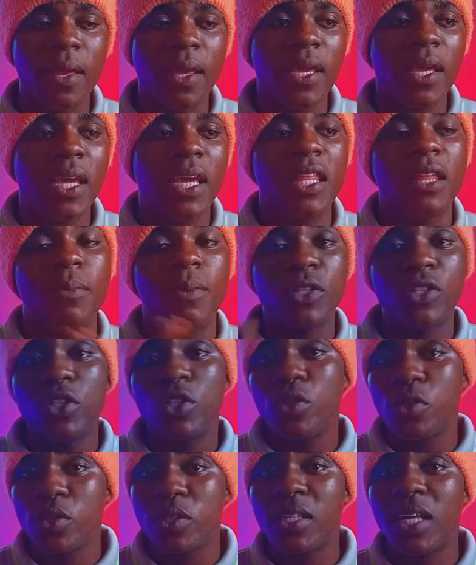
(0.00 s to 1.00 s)
And I'm actually
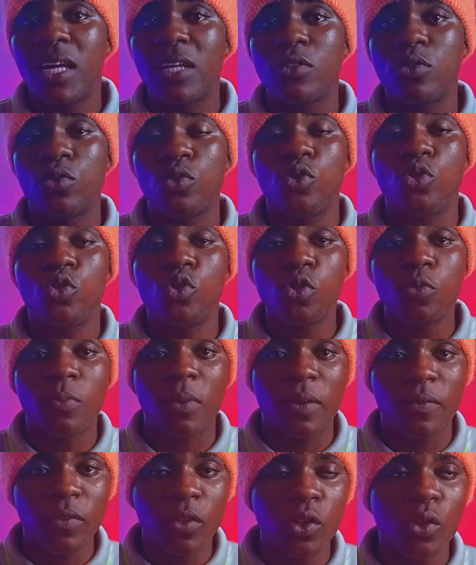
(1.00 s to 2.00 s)
using that to shoot my
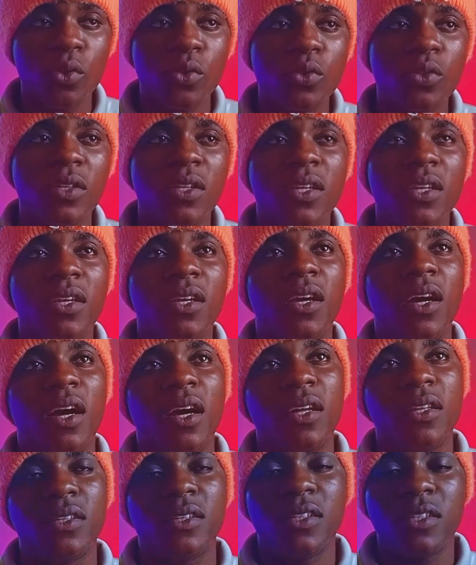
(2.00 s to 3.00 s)
videos, and
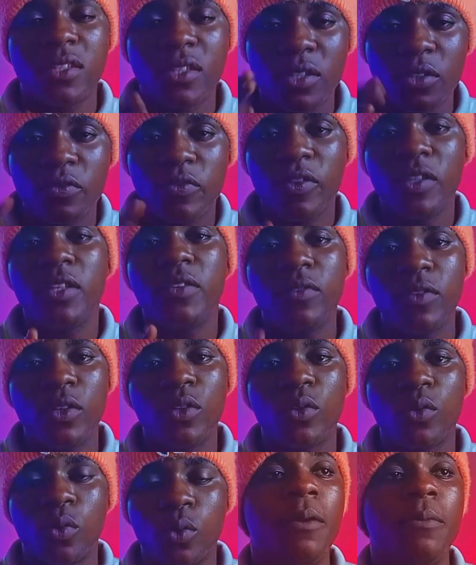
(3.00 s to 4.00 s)
it's really
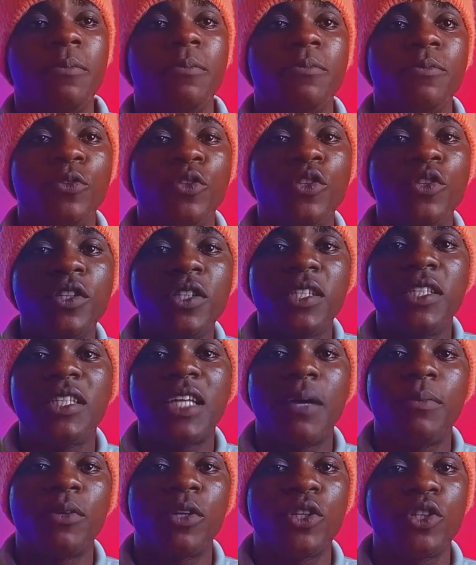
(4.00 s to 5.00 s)
cool. Using this
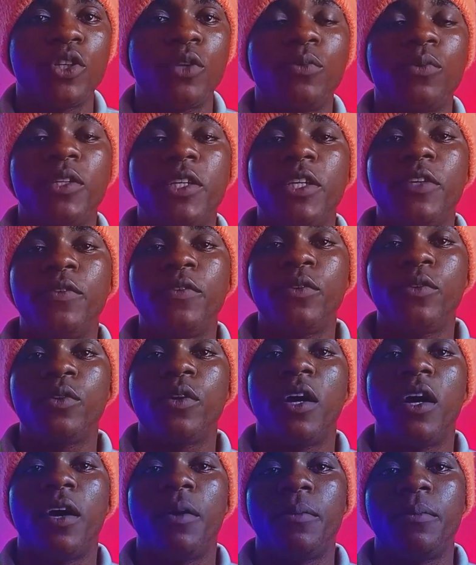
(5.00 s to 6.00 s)
application will give you
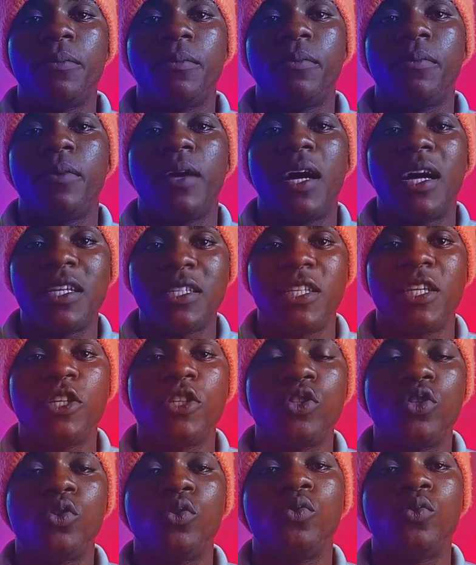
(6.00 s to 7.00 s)
access
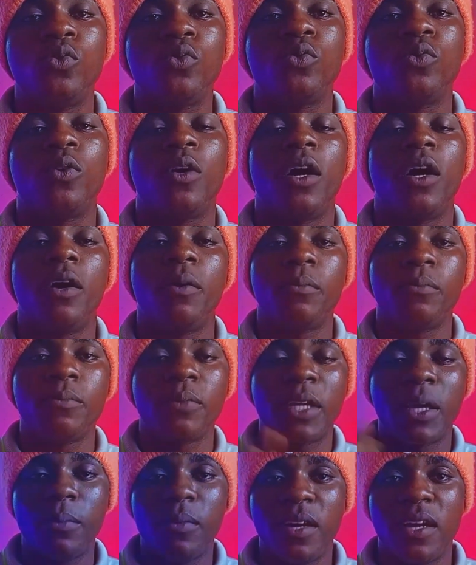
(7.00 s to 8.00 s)
to
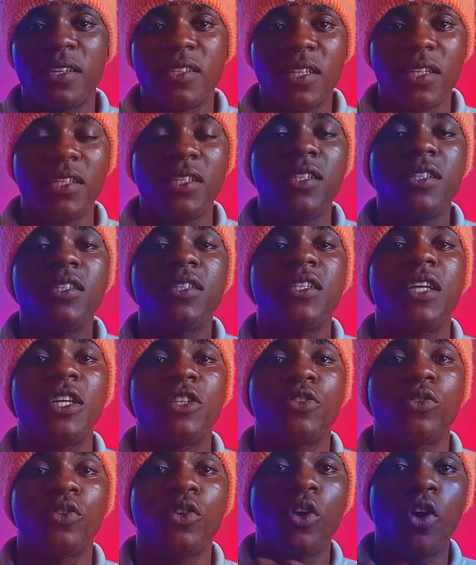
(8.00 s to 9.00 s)
camera settings that's going
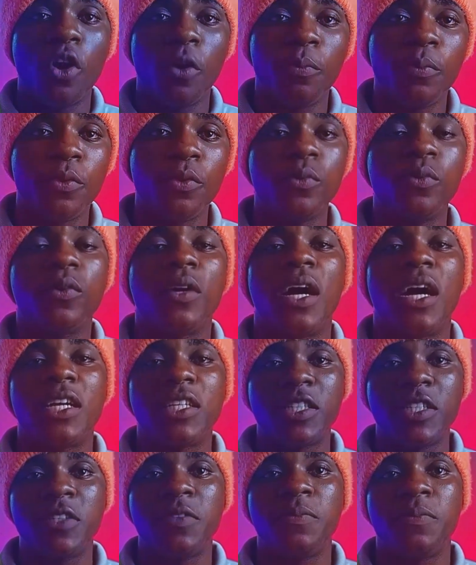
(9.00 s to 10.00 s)
to help you
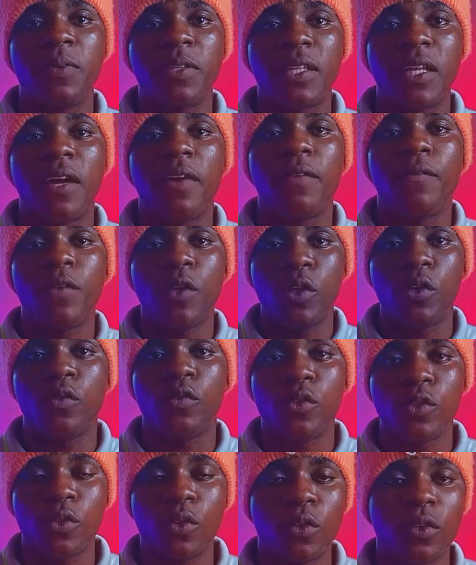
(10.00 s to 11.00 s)
achieve better video
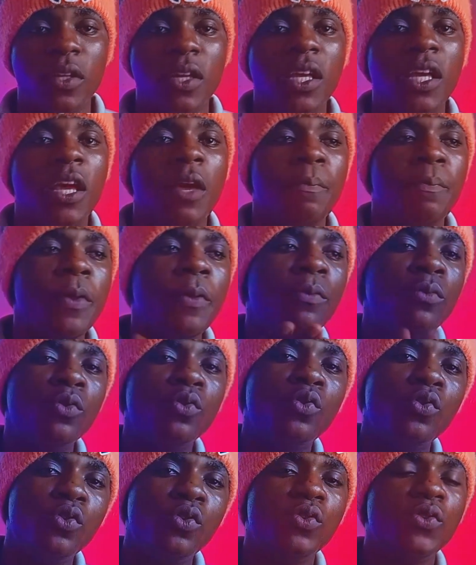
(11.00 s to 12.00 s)
results. People who do
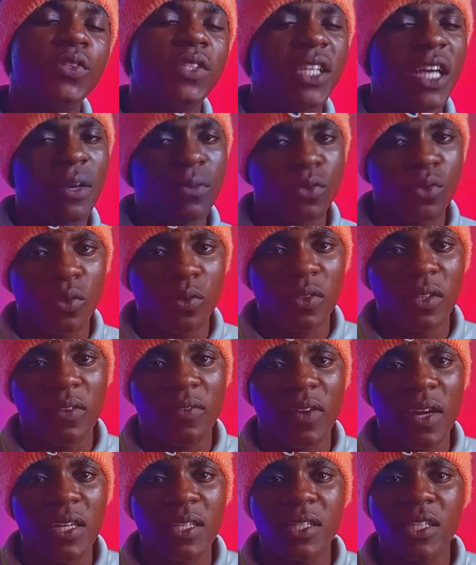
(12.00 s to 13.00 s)
use Samsung
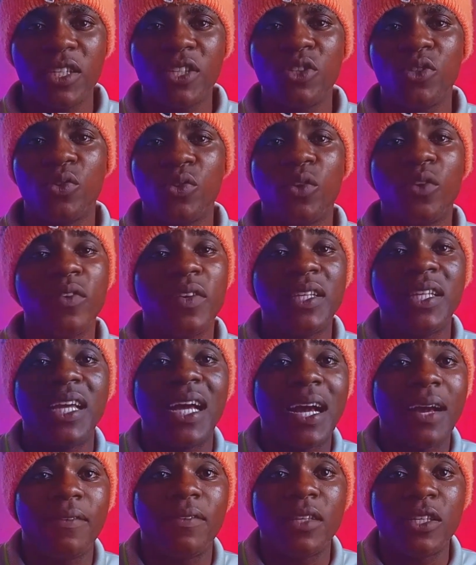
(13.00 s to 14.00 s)
devices, you already
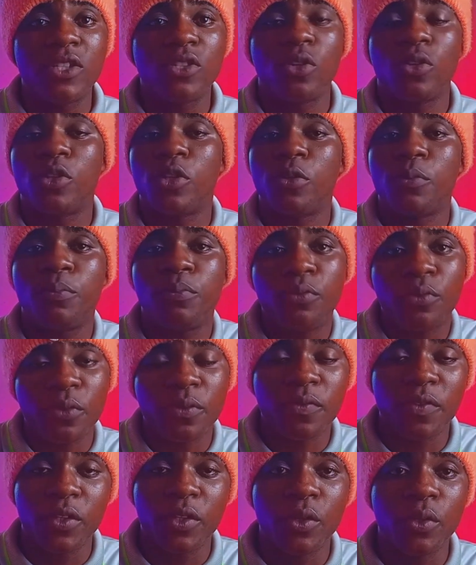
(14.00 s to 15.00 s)
have this on the Pro
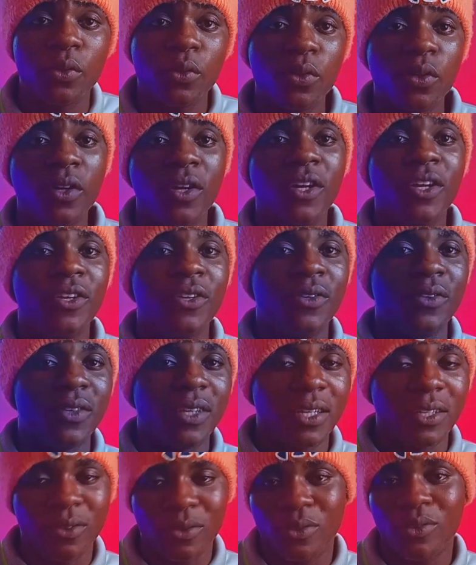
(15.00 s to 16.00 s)
Video. You
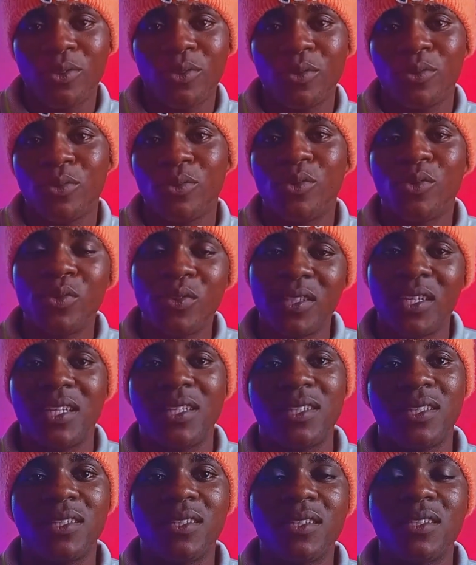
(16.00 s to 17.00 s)
can do
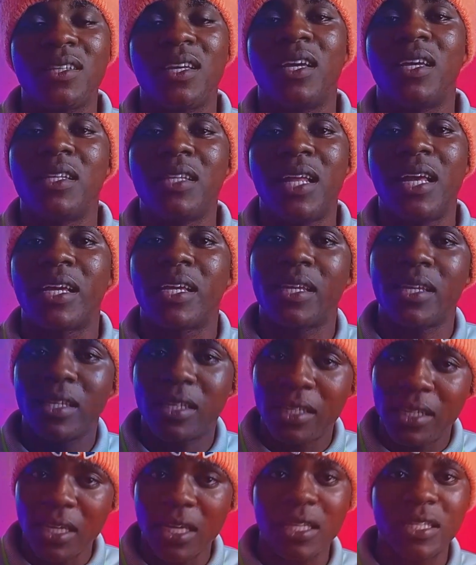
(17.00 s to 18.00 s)
settings and like
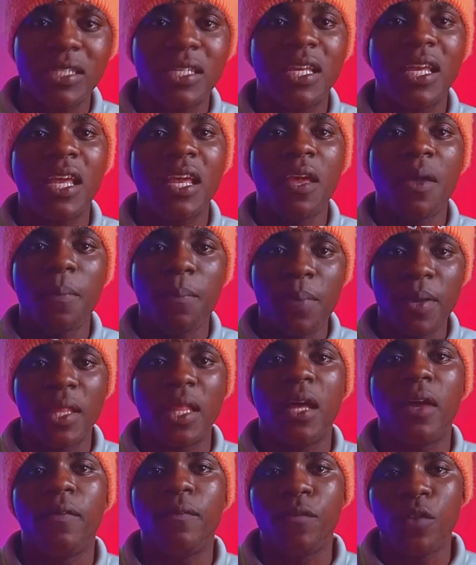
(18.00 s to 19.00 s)
get better
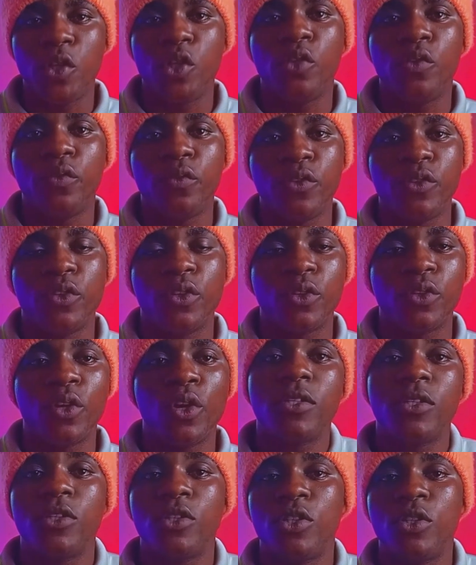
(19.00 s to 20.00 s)
video results.
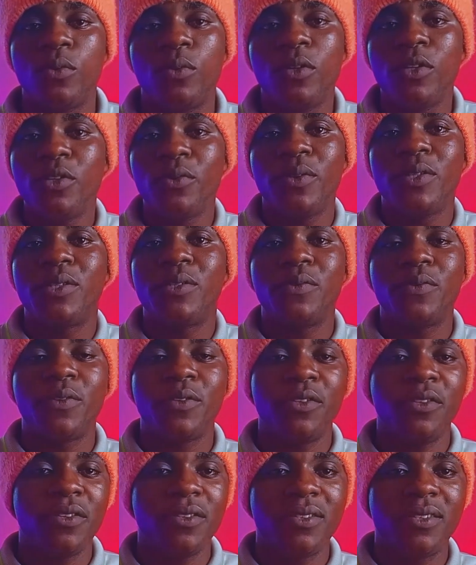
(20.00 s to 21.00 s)
So what you're waiting for,
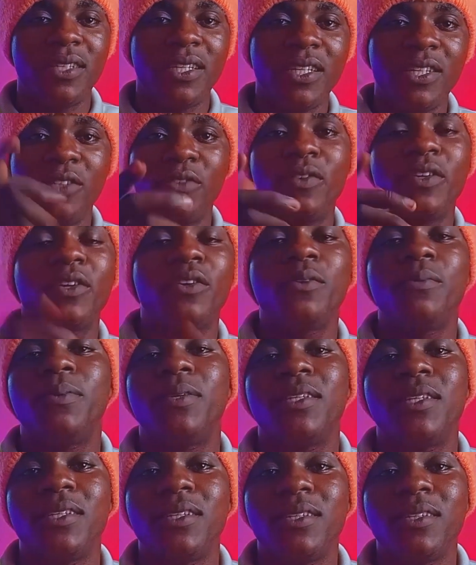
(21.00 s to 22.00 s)
just hit the record
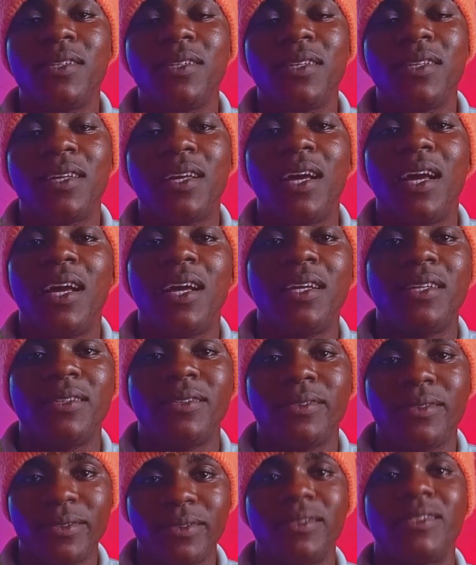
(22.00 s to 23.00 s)
button and
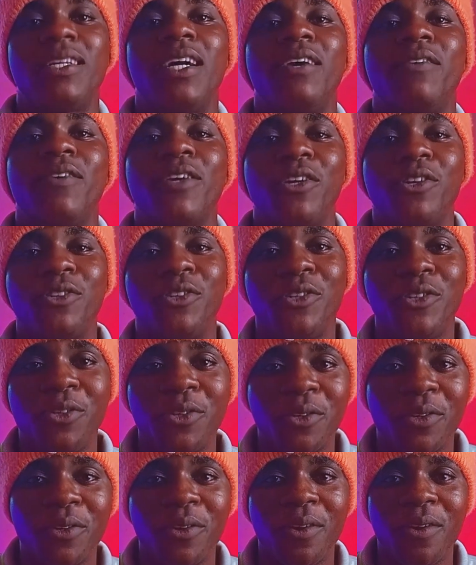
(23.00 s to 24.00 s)
start recording your
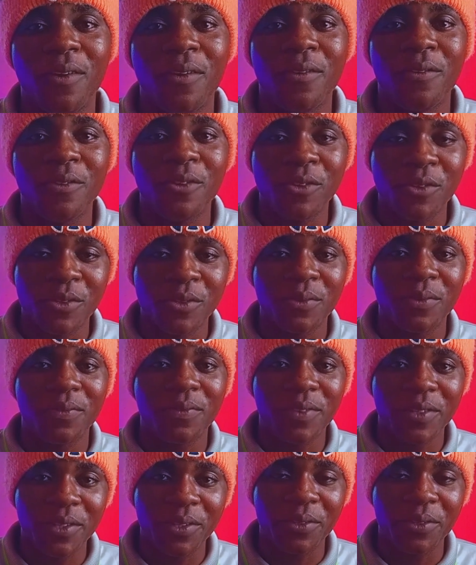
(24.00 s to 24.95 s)
YouTube video.